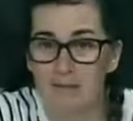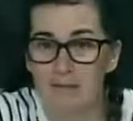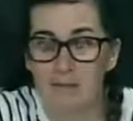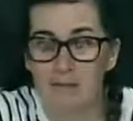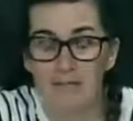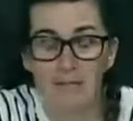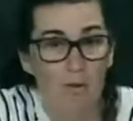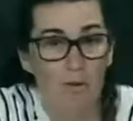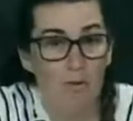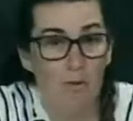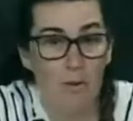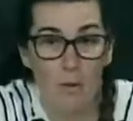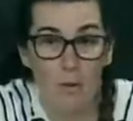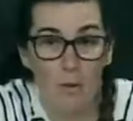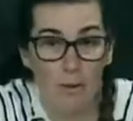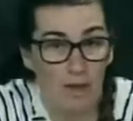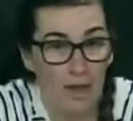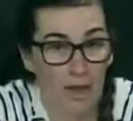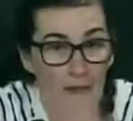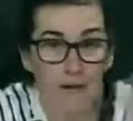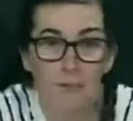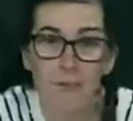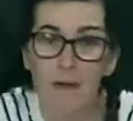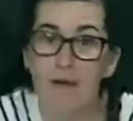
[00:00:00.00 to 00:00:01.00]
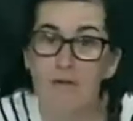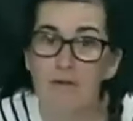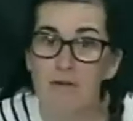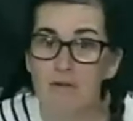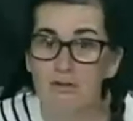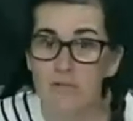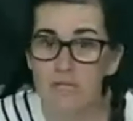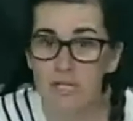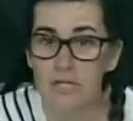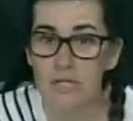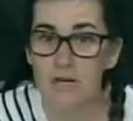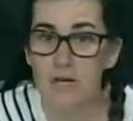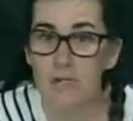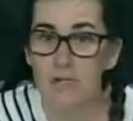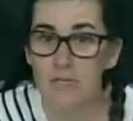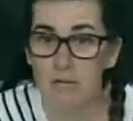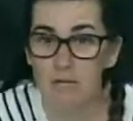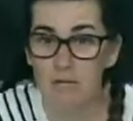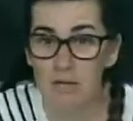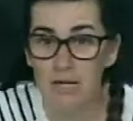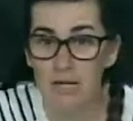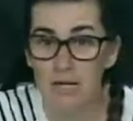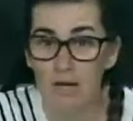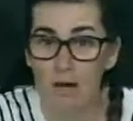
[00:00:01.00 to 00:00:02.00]
We don't know a lot about their genome,
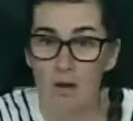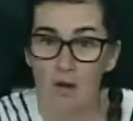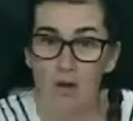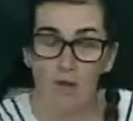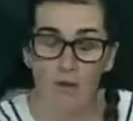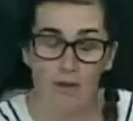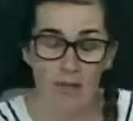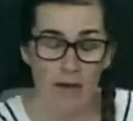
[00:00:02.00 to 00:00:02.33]
but we know